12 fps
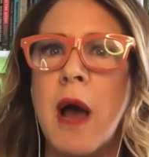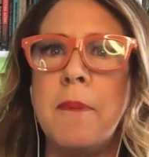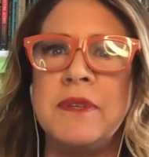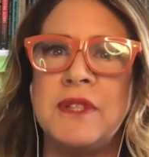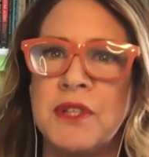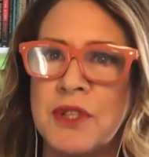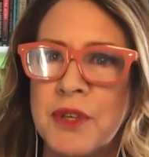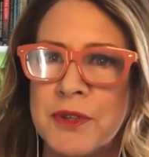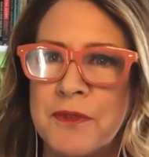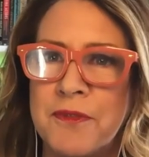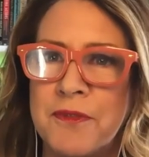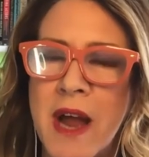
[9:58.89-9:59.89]
oppositional
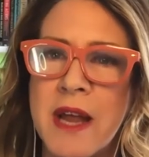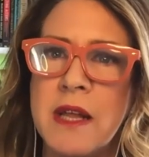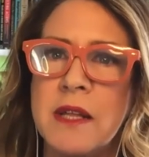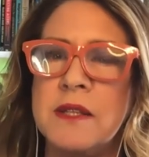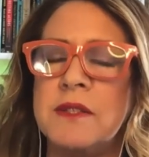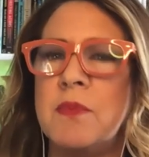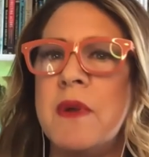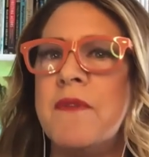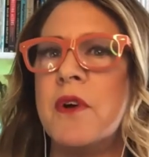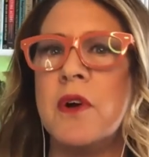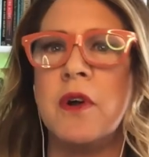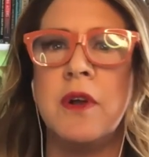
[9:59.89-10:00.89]
defiance. We've
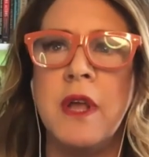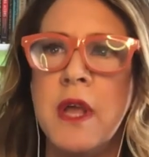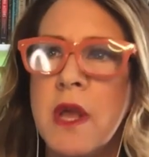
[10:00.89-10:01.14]
Opposition, heard,